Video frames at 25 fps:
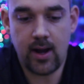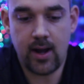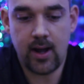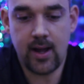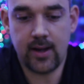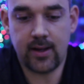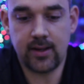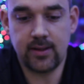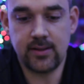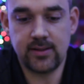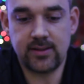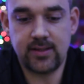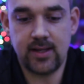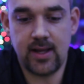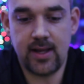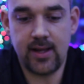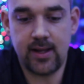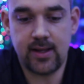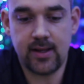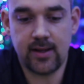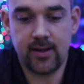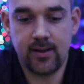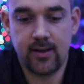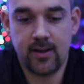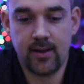I can
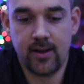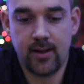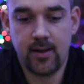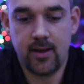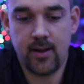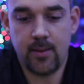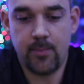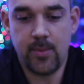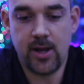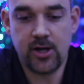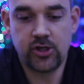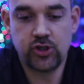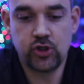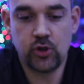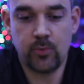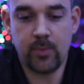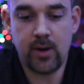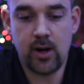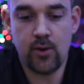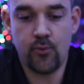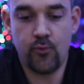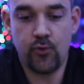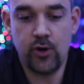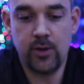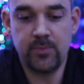make sure
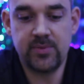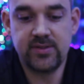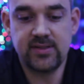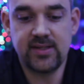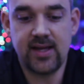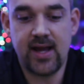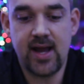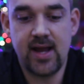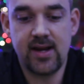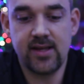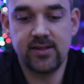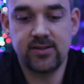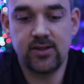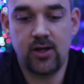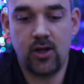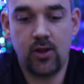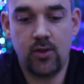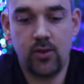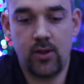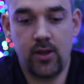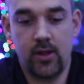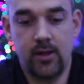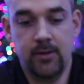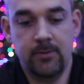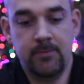my rib side is
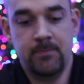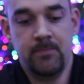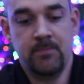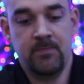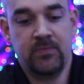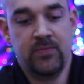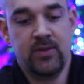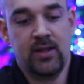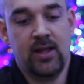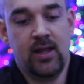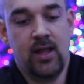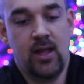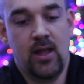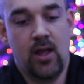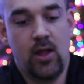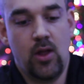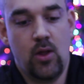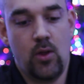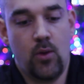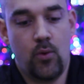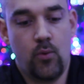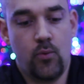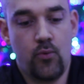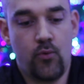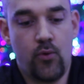on the
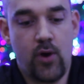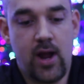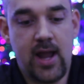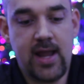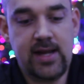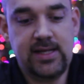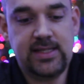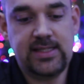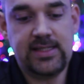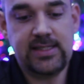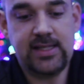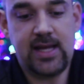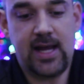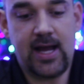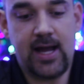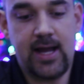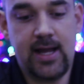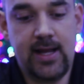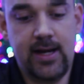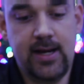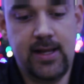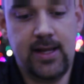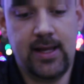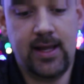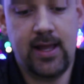right
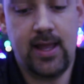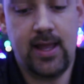side,